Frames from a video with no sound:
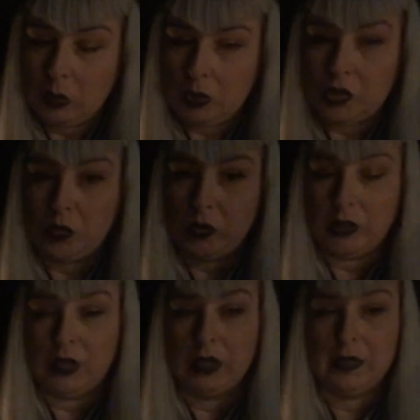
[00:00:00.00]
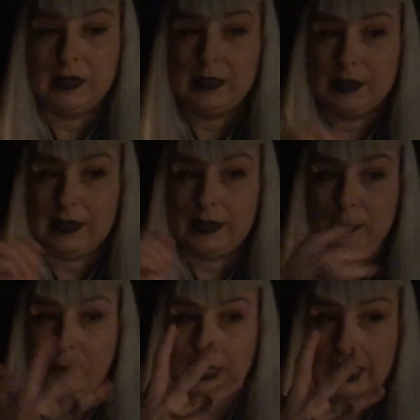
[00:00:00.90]
which were
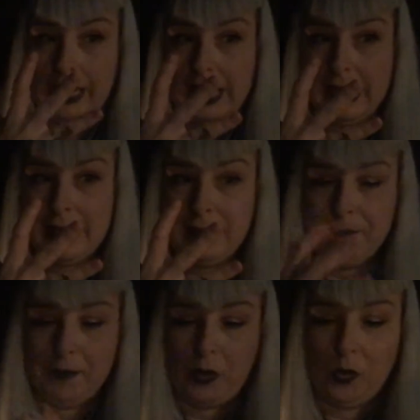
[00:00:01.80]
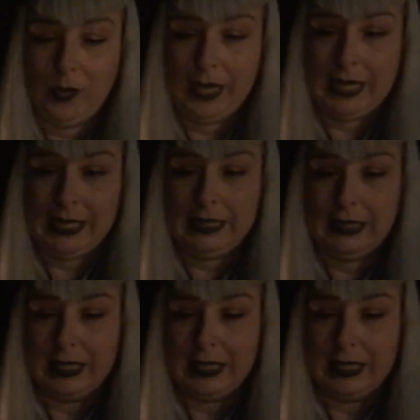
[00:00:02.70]
splayed already.